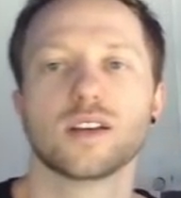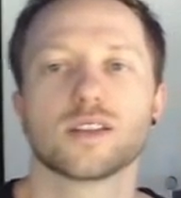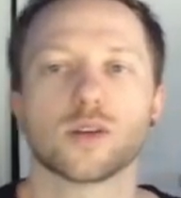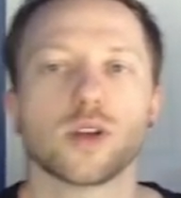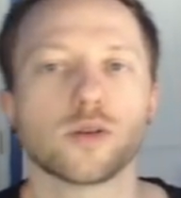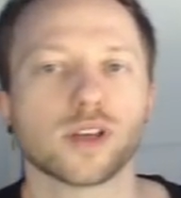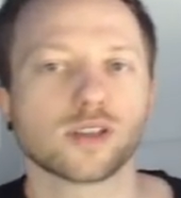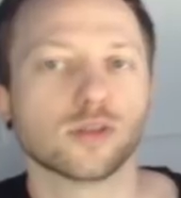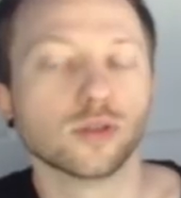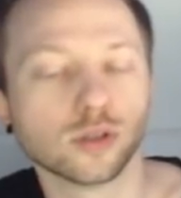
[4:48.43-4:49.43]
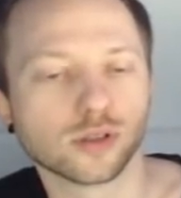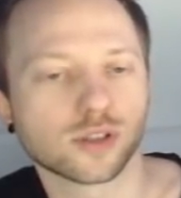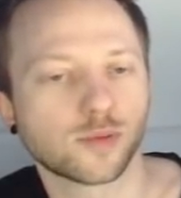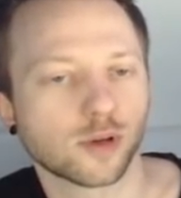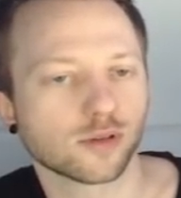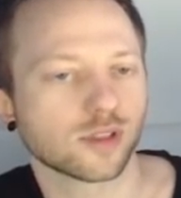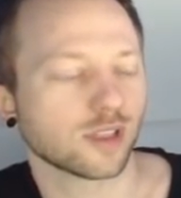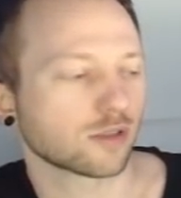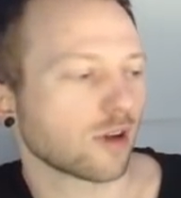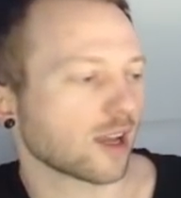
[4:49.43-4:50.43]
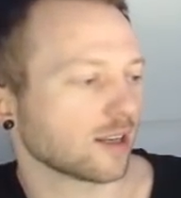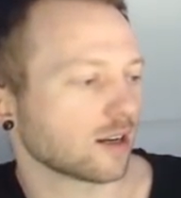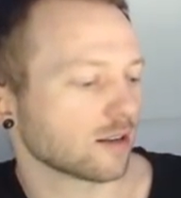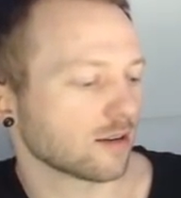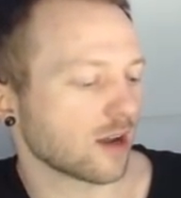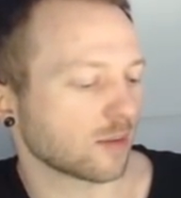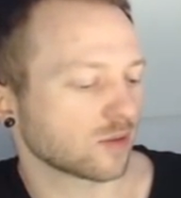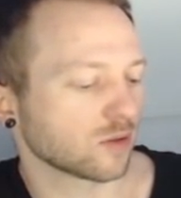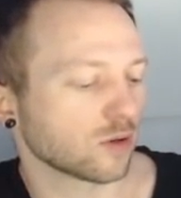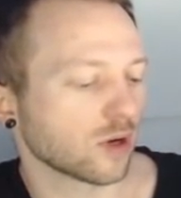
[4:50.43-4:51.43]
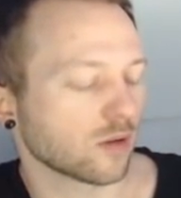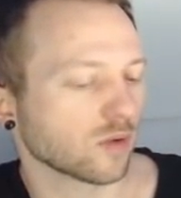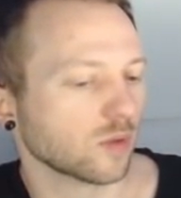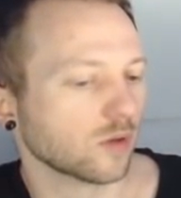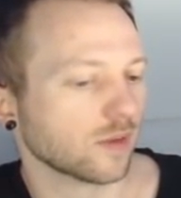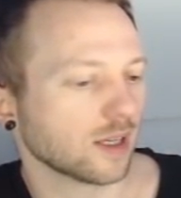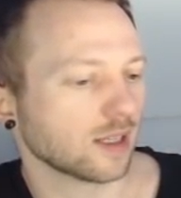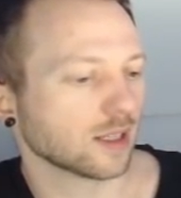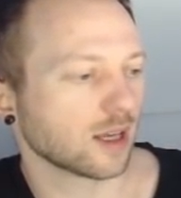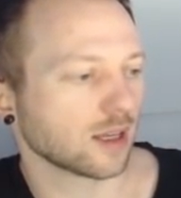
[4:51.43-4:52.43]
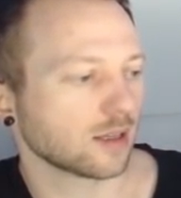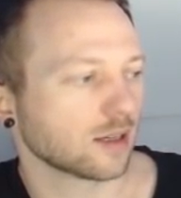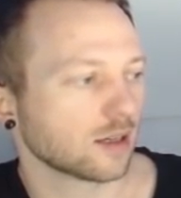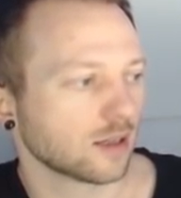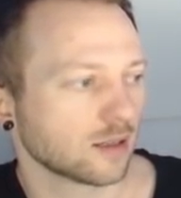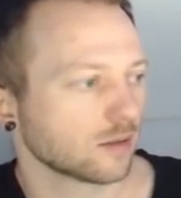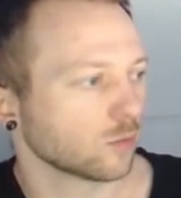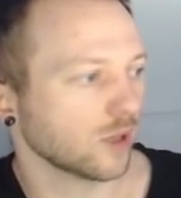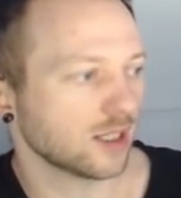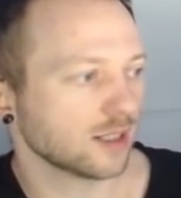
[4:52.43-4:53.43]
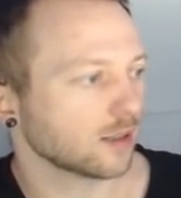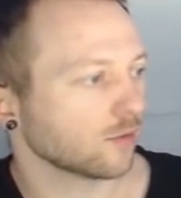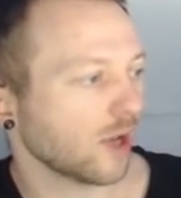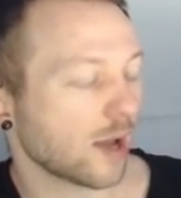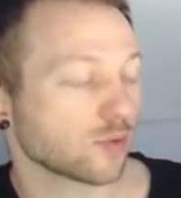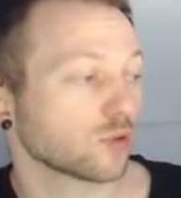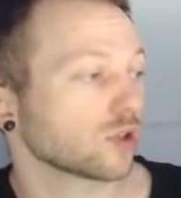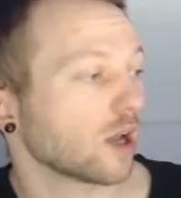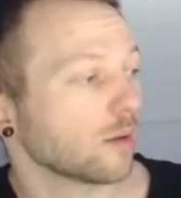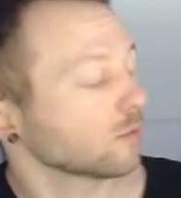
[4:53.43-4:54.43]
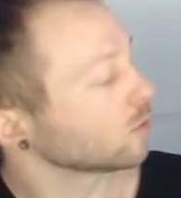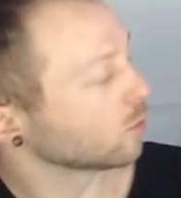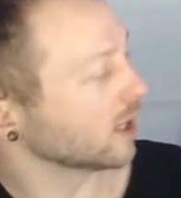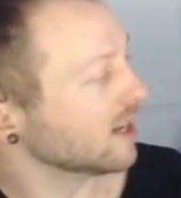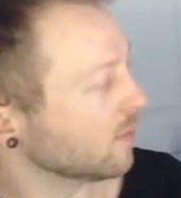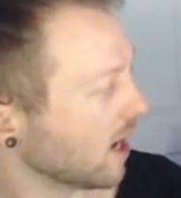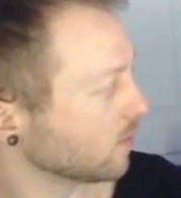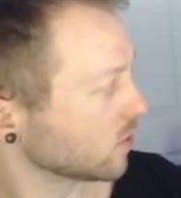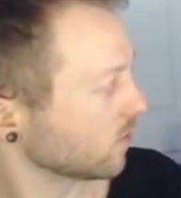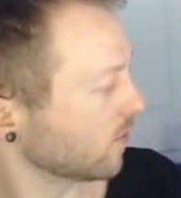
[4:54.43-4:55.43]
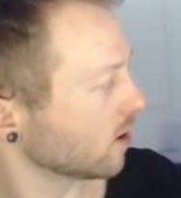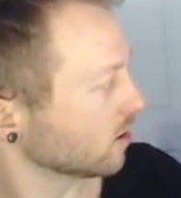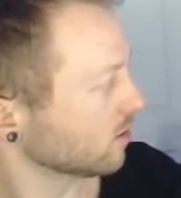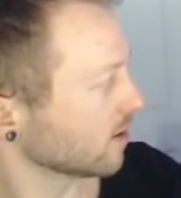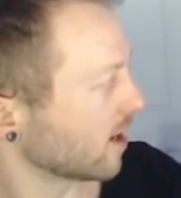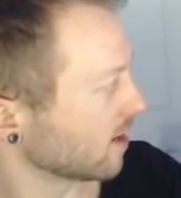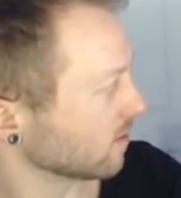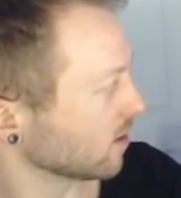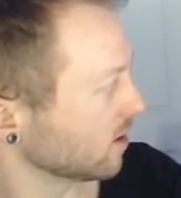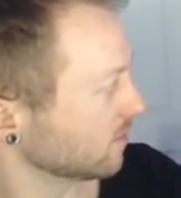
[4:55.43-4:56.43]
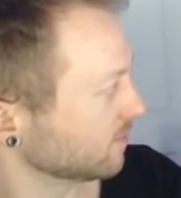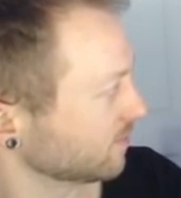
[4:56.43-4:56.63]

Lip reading: So anyways, Google supposedly is cracking down on their app store and removing, like, weed delivery apps, which Weed Maps would fall under that, right?